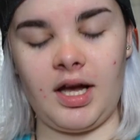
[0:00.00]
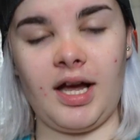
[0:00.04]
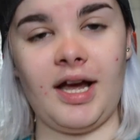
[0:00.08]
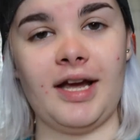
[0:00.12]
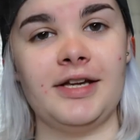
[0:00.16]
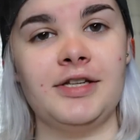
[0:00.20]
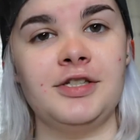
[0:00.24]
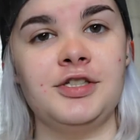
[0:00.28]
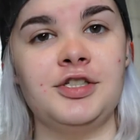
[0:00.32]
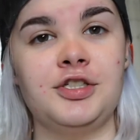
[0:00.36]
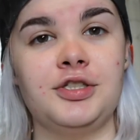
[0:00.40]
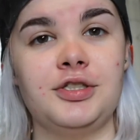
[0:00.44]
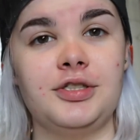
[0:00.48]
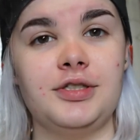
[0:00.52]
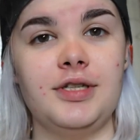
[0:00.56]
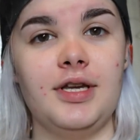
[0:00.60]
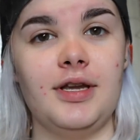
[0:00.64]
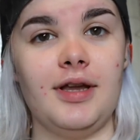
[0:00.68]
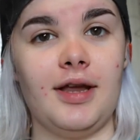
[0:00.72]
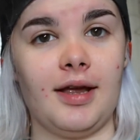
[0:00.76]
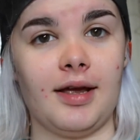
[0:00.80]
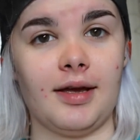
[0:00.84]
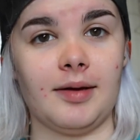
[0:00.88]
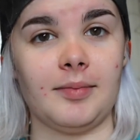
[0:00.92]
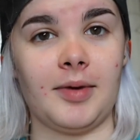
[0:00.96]
I
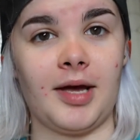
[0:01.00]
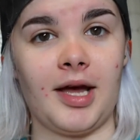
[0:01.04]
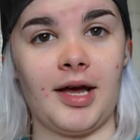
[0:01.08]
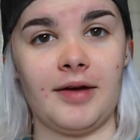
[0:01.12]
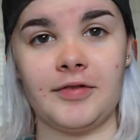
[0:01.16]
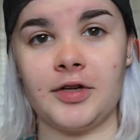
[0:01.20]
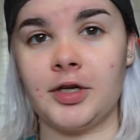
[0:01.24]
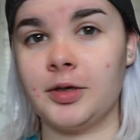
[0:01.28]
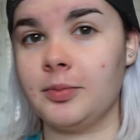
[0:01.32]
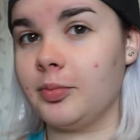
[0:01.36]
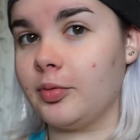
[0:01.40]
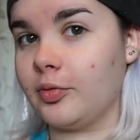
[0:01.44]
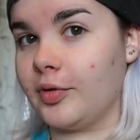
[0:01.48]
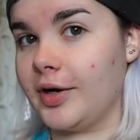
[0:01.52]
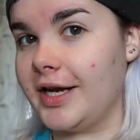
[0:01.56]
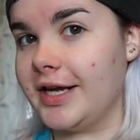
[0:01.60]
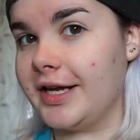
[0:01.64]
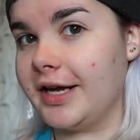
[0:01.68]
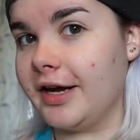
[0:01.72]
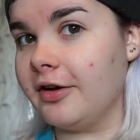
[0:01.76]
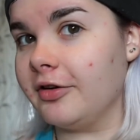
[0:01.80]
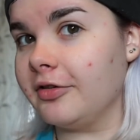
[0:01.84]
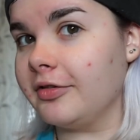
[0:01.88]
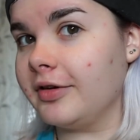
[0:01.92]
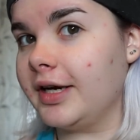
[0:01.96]
am having a
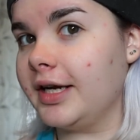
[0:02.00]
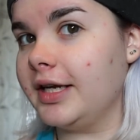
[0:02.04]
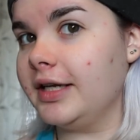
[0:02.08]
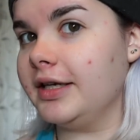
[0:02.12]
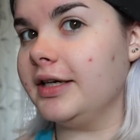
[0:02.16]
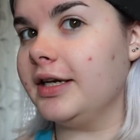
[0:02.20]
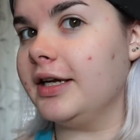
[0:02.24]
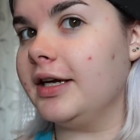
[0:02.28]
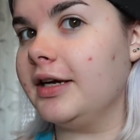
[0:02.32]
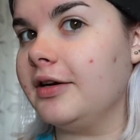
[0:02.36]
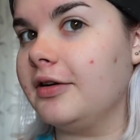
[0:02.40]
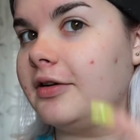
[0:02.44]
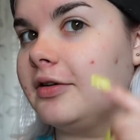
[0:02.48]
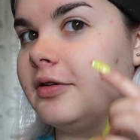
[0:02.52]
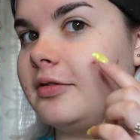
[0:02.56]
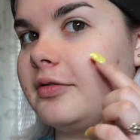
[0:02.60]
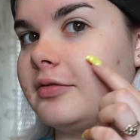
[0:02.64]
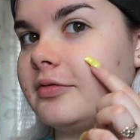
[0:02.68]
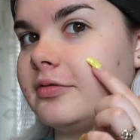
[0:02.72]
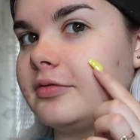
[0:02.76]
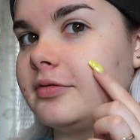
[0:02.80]
breakout right now.